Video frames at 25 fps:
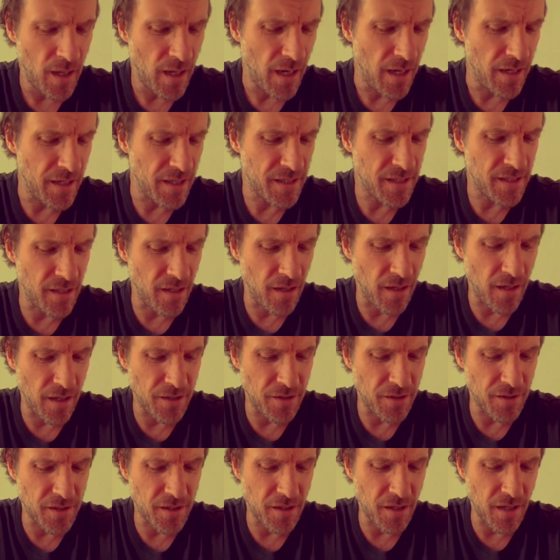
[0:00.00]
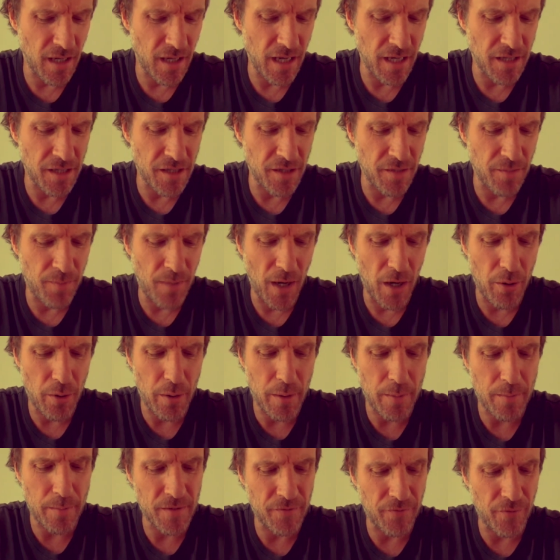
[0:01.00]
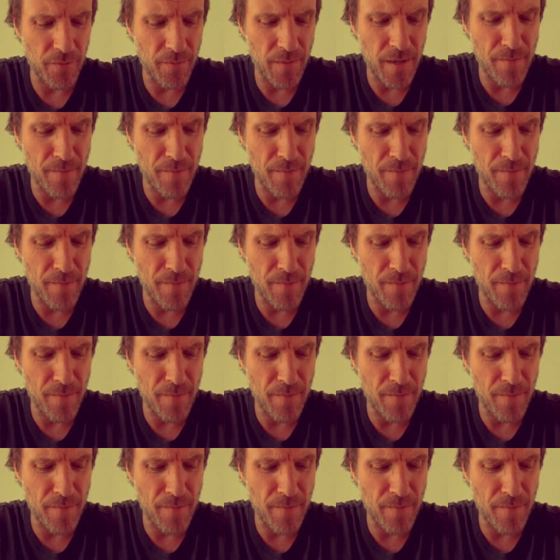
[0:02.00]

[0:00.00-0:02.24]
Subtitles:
And it's just a collection of poems from